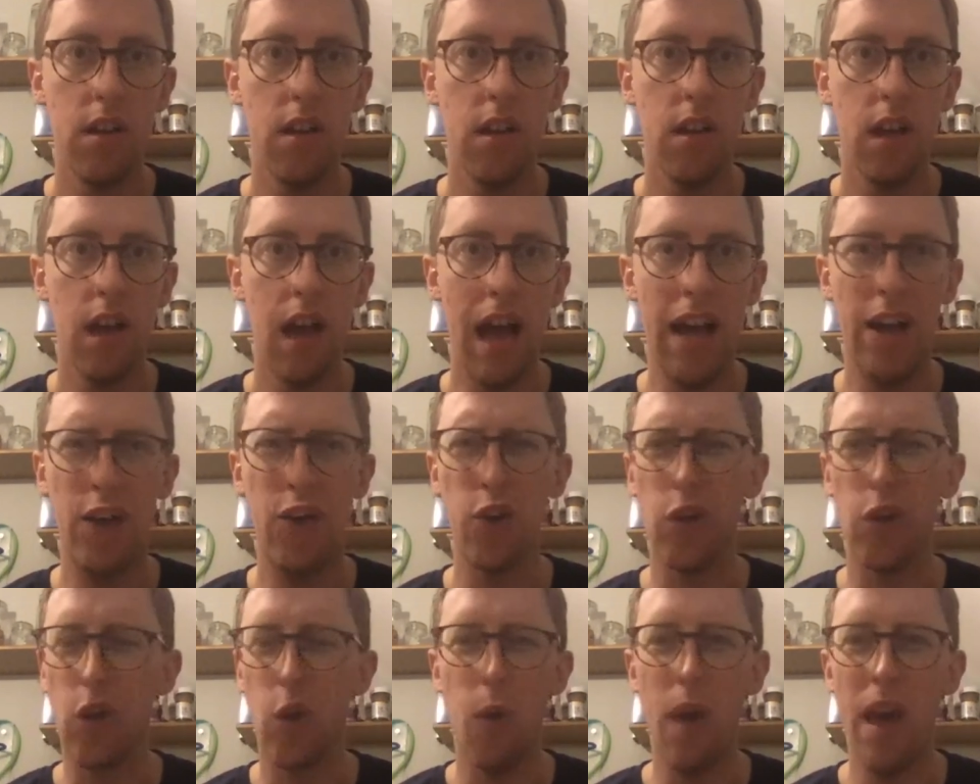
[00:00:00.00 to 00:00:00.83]
I could
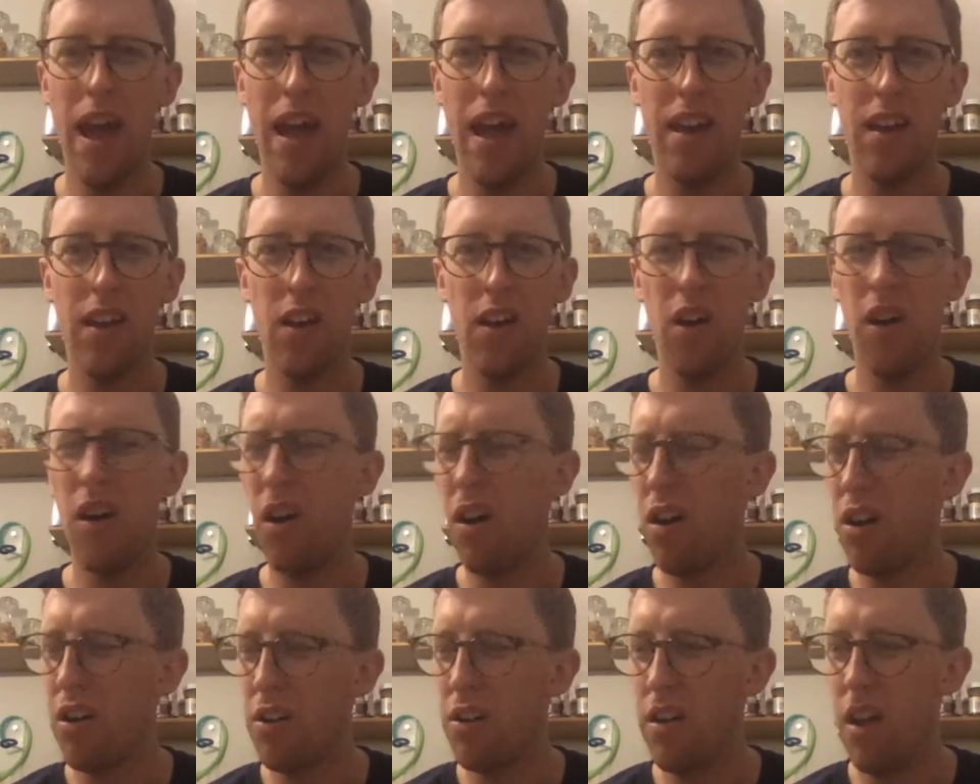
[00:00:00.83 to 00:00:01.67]
have quit. Oh,
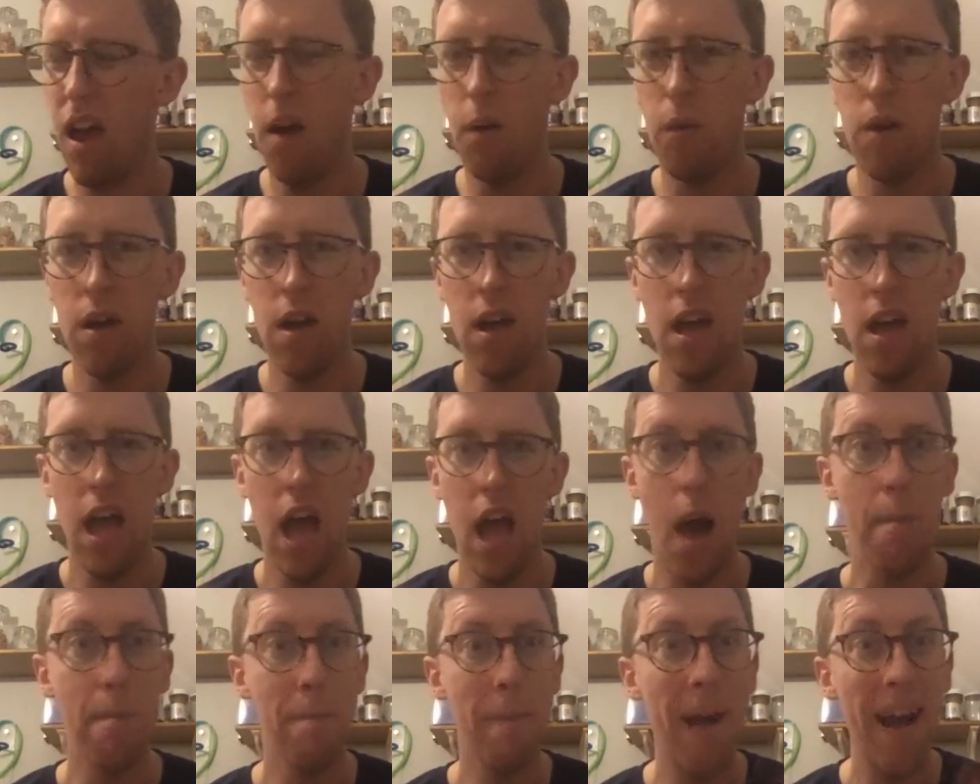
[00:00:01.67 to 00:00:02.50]
no.
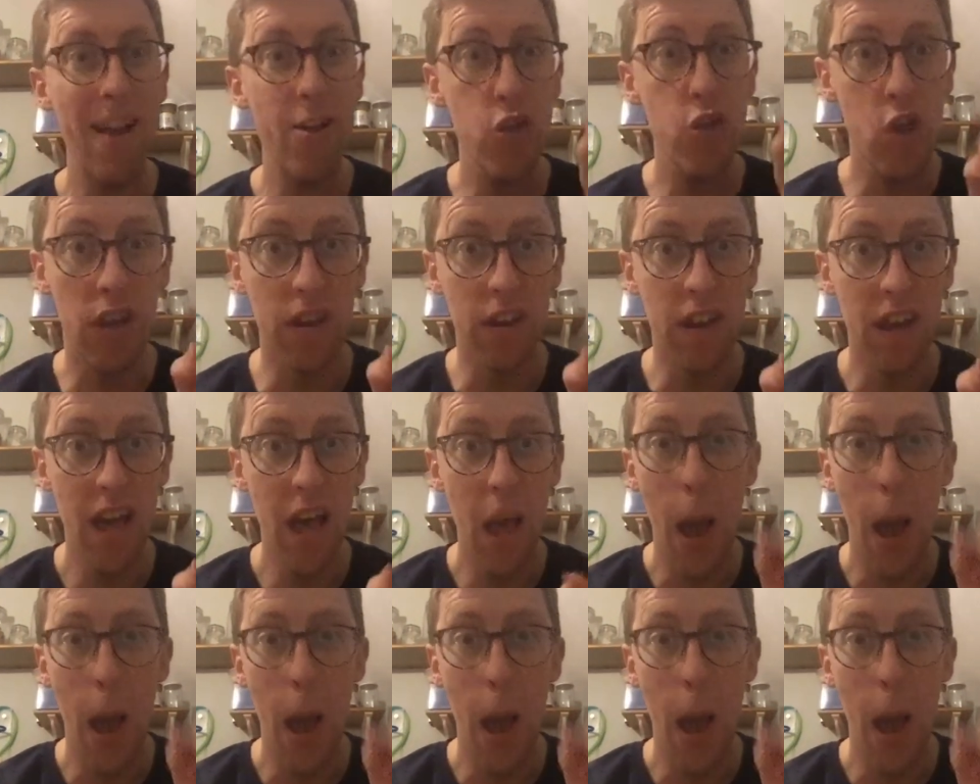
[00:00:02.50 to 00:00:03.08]
Imagine